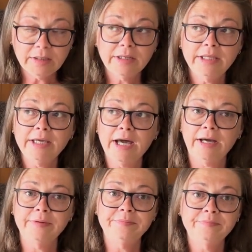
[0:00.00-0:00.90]
Yeah,
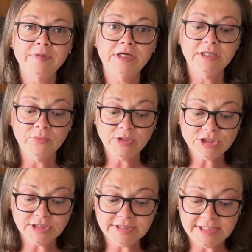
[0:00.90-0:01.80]
we
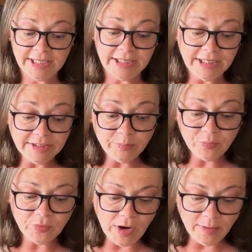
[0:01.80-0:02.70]
shall see. Another
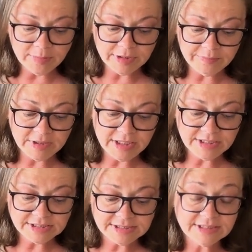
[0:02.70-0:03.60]
problem
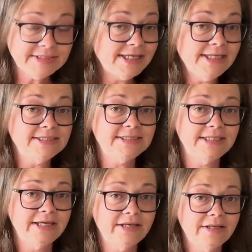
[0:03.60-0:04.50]
is the test
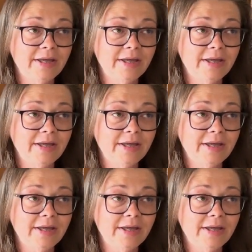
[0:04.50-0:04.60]
knit.